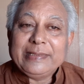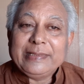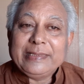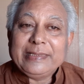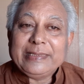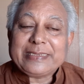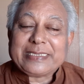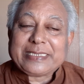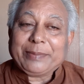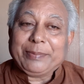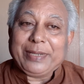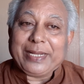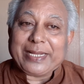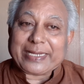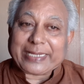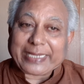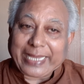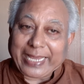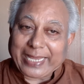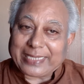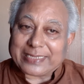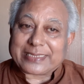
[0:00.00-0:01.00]
Similar
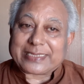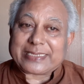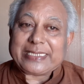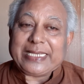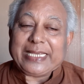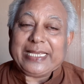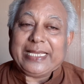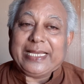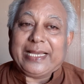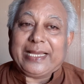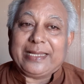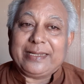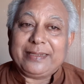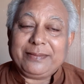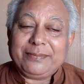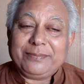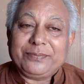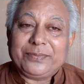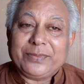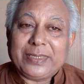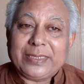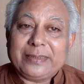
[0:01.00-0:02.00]
case here.
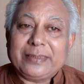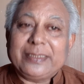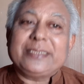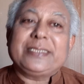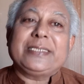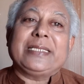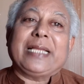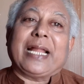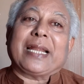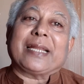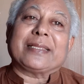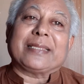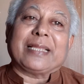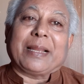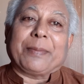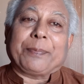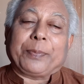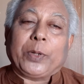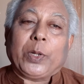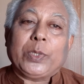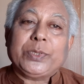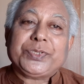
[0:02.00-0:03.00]
This is another
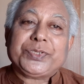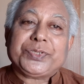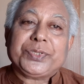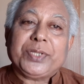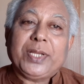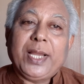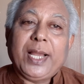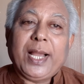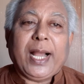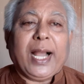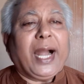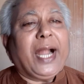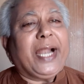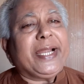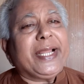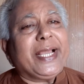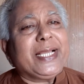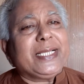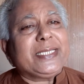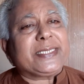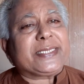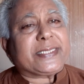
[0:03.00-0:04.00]
approach. Idea
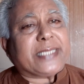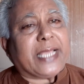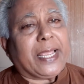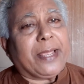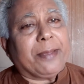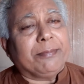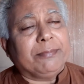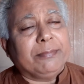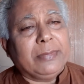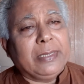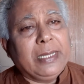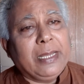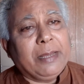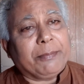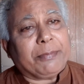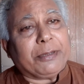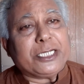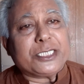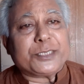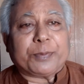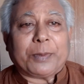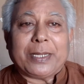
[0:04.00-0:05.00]
is same,
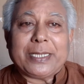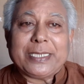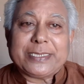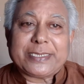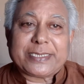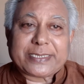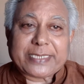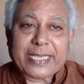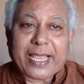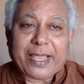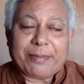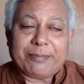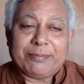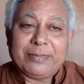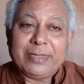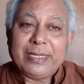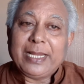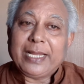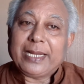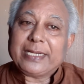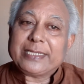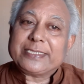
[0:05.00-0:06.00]
principle is same,
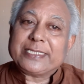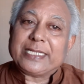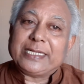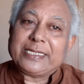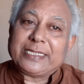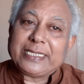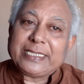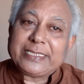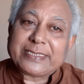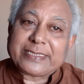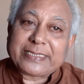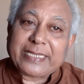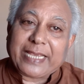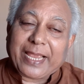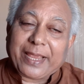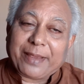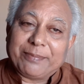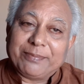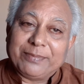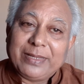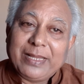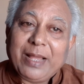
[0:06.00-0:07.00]
result is
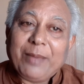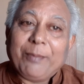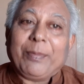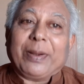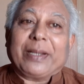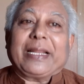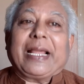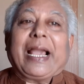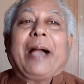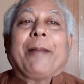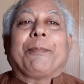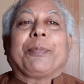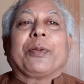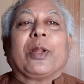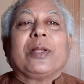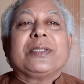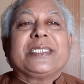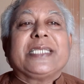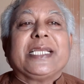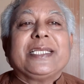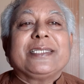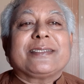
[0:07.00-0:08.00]
same, but
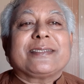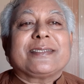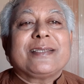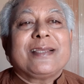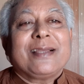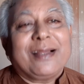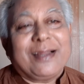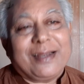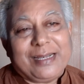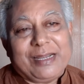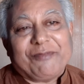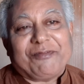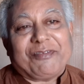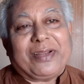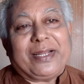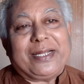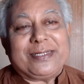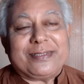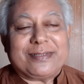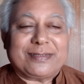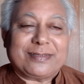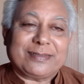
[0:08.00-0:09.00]
approach is
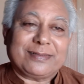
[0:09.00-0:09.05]
different.